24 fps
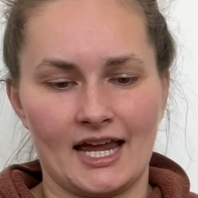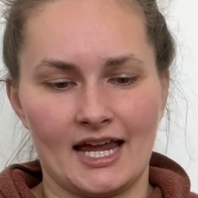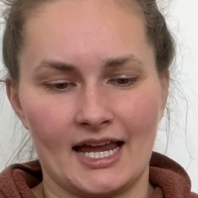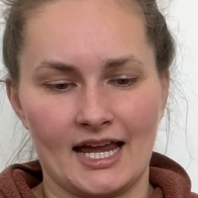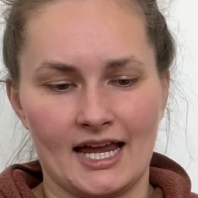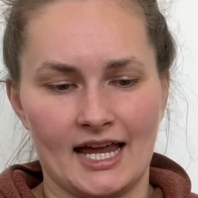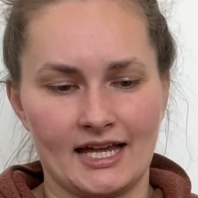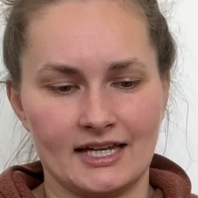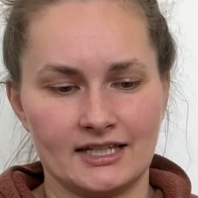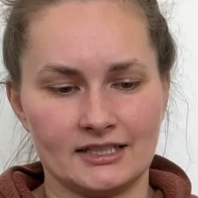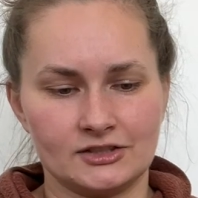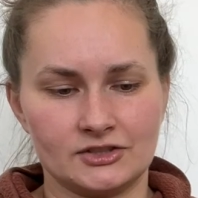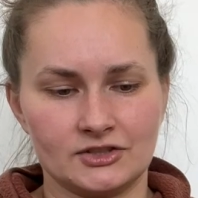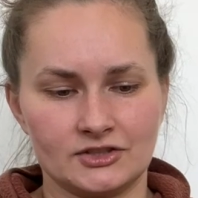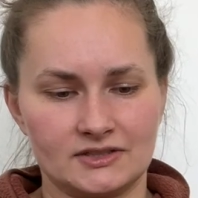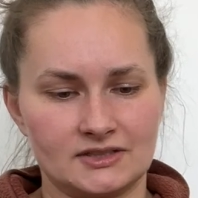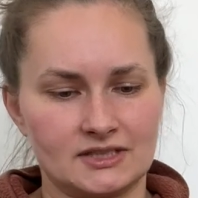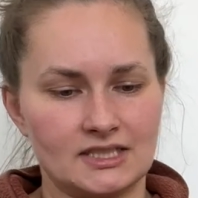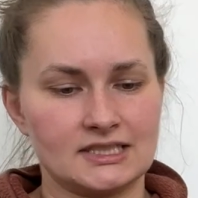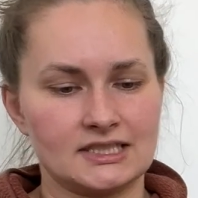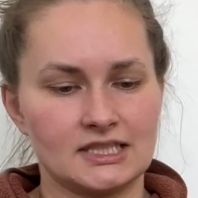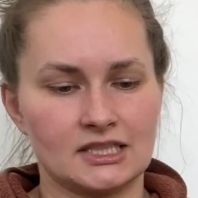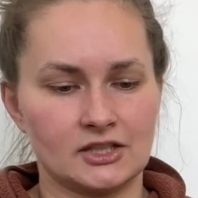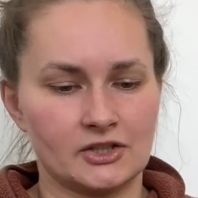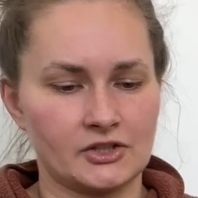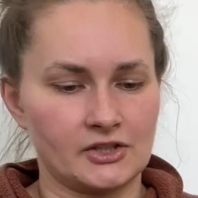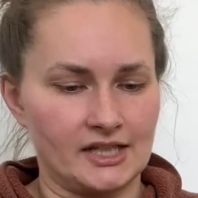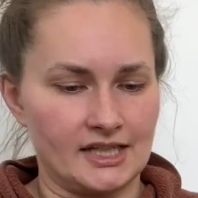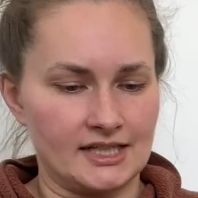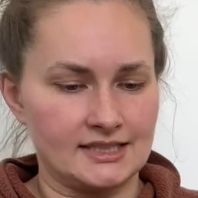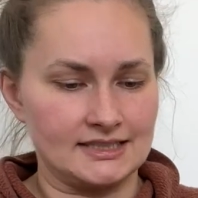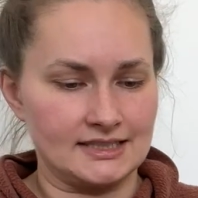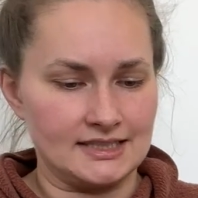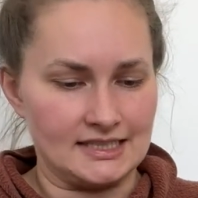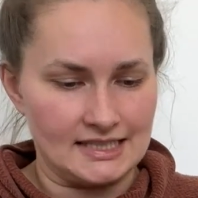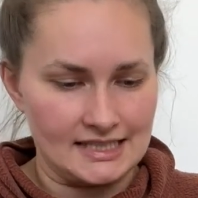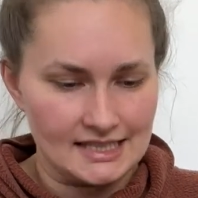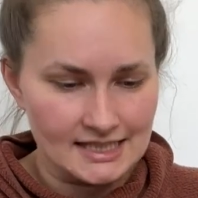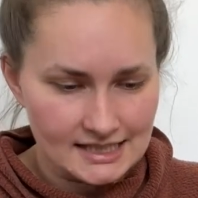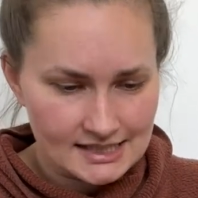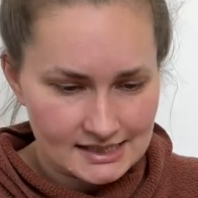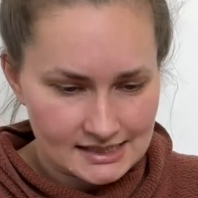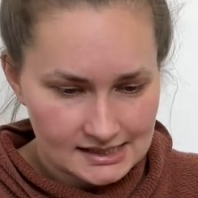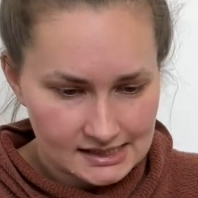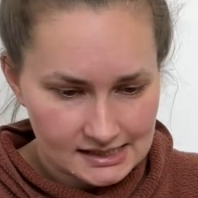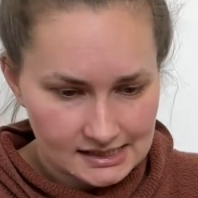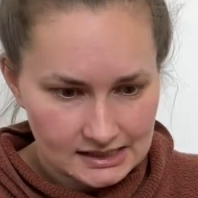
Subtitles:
and it just doesn't look as neat.